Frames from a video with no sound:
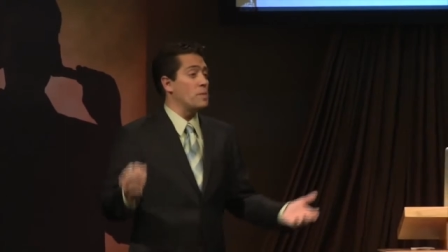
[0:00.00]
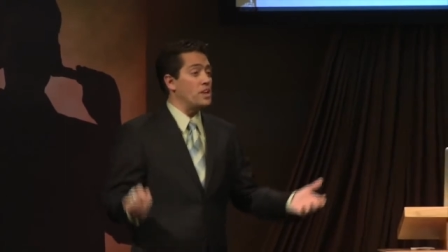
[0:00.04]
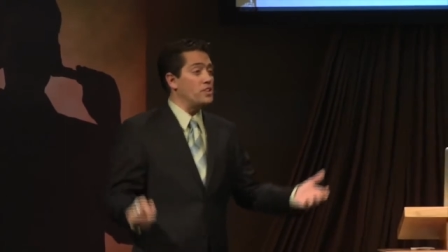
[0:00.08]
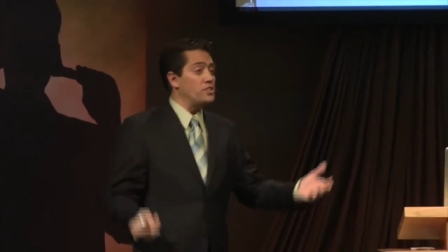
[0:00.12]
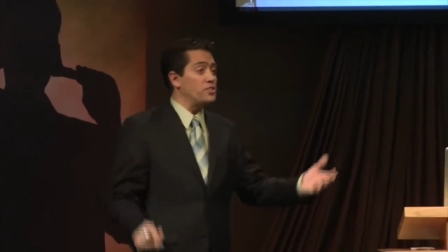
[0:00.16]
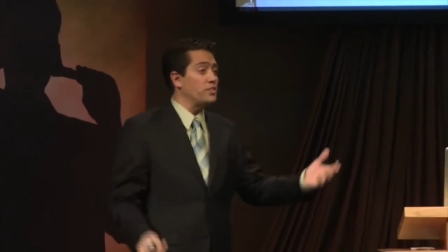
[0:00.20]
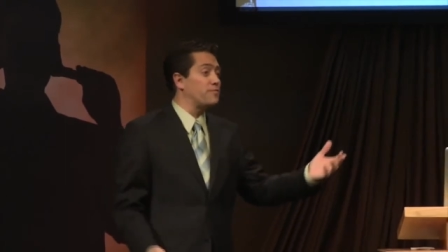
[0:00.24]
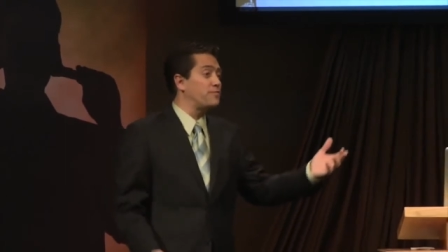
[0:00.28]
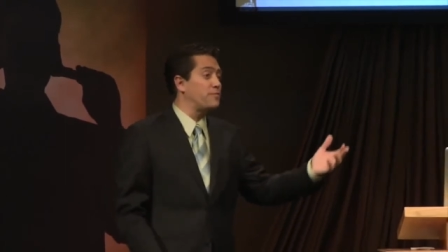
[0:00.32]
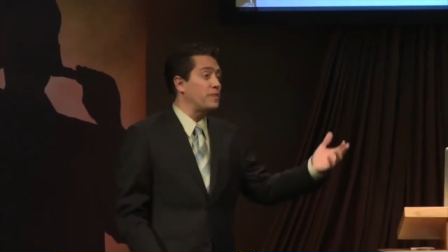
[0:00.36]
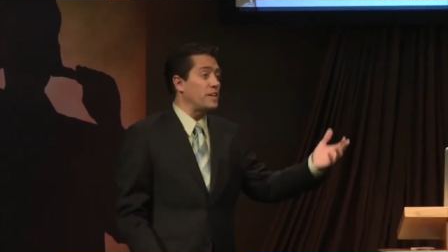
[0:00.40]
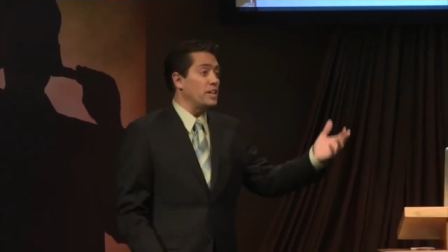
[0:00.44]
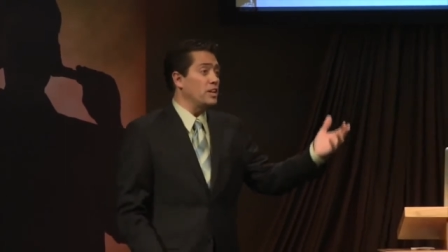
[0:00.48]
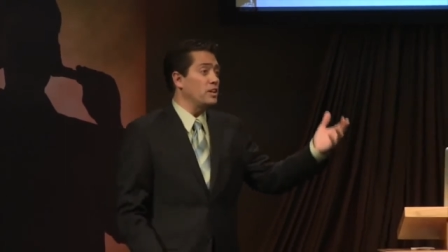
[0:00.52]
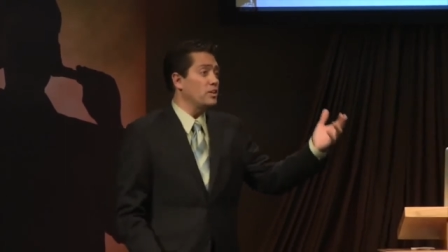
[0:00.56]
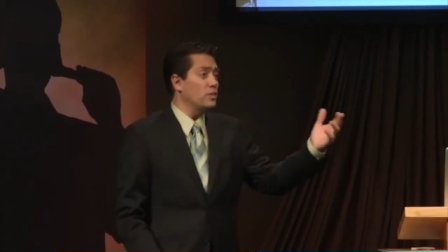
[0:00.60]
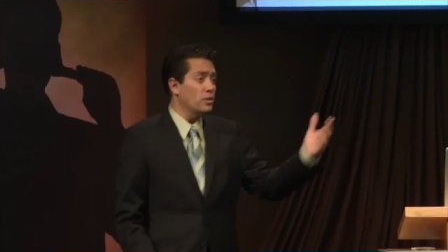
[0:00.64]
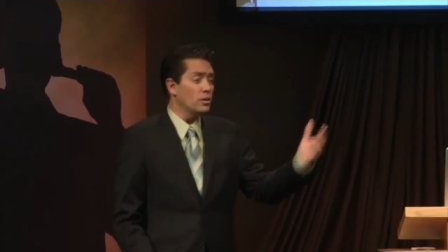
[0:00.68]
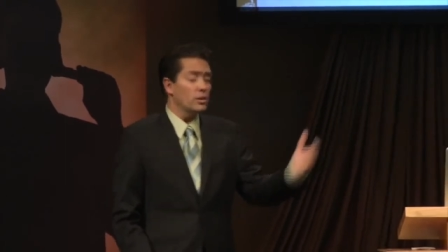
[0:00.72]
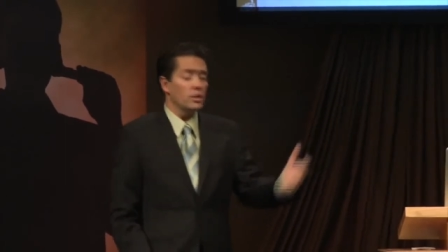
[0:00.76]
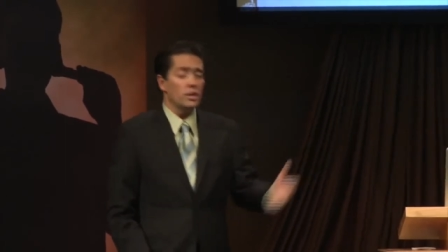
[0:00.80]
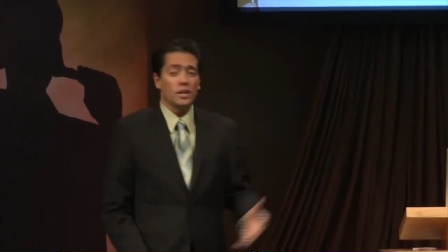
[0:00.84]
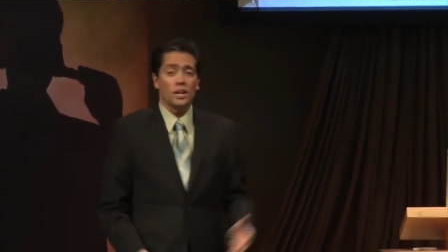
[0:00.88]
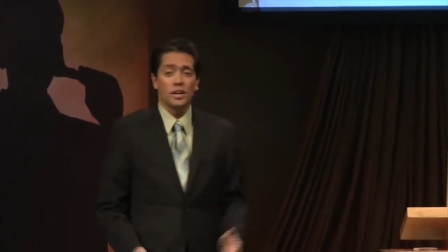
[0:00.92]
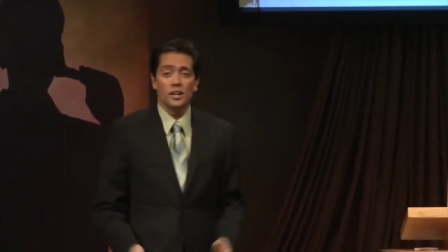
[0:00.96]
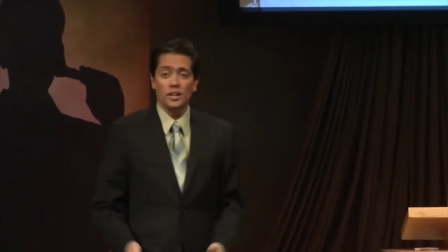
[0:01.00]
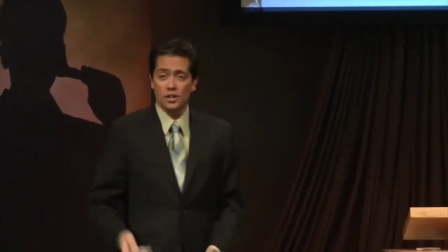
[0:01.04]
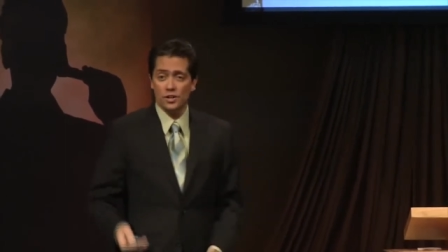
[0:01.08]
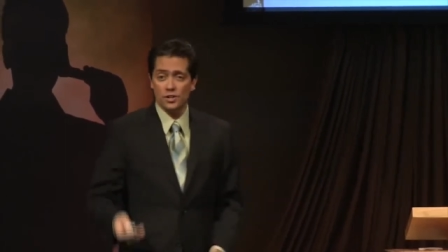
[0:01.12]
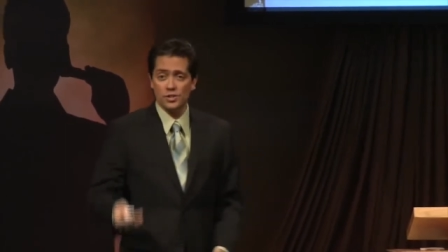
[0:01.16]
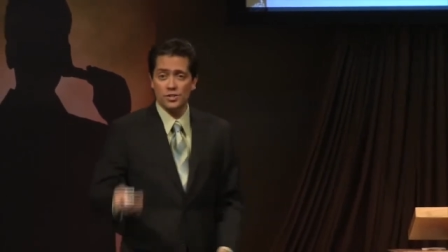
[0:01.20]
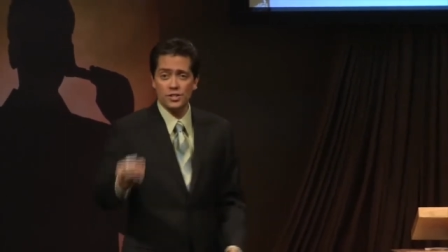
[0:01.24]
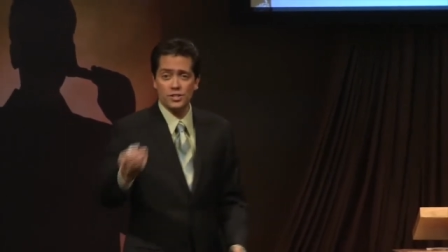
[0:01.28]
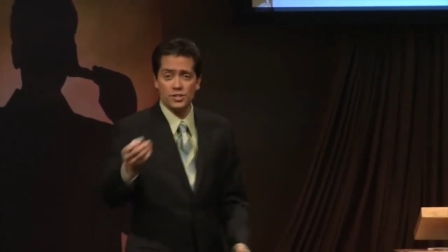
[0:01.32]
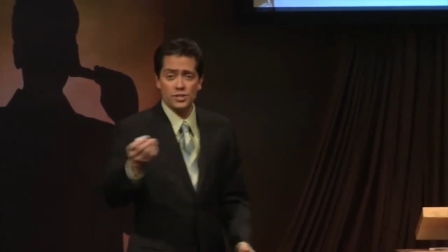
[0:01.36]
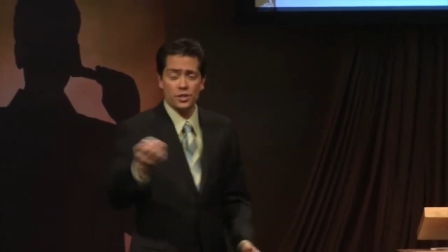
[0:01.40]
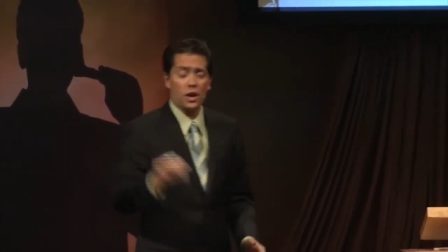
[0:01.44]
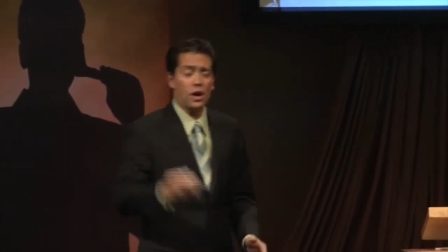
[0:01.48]
it made you feel, and
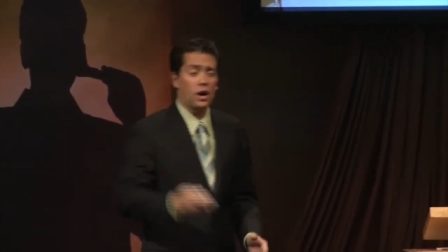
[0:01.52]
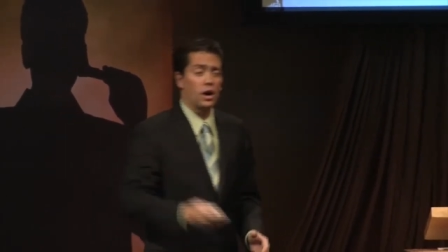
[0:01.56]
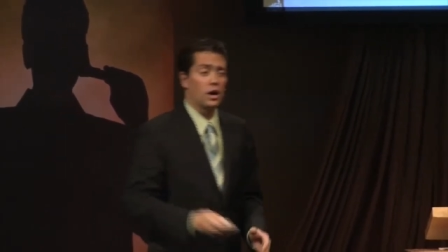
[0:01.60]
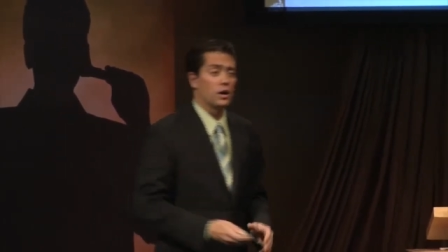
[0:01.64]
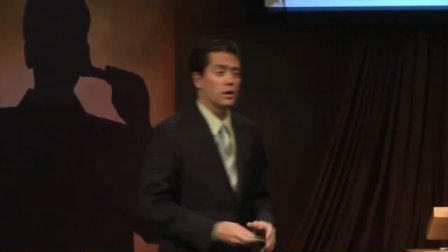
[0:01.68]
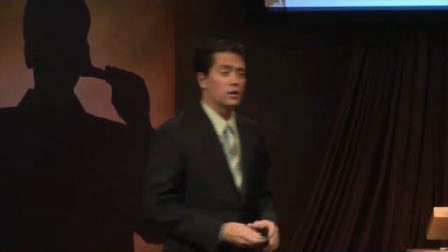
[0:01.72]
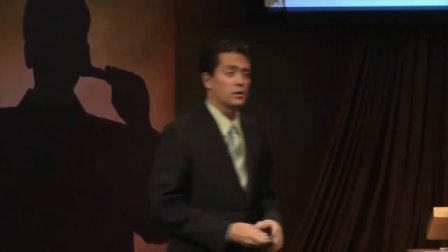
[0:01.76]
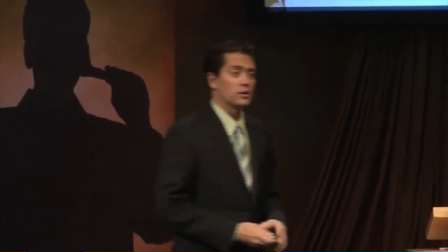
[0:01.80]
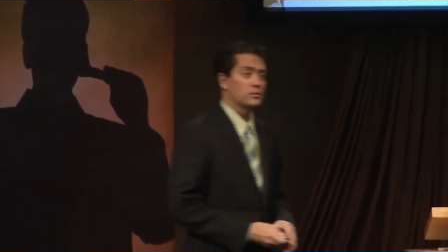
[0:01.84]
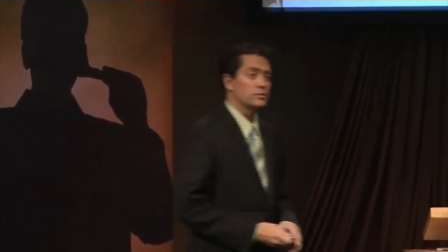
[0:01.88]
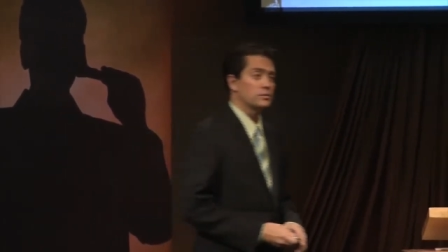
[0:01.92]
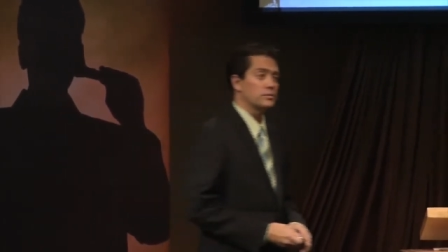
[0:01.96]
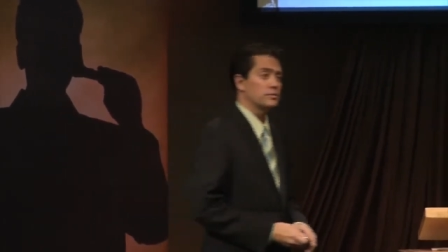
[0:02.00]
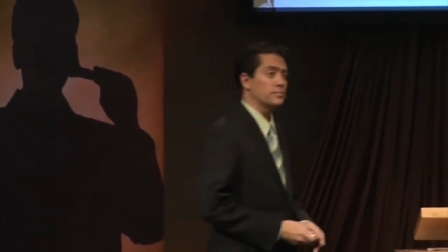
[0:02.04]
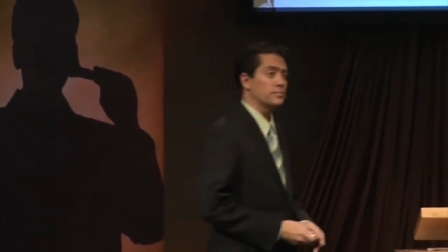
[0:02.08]
here's the song.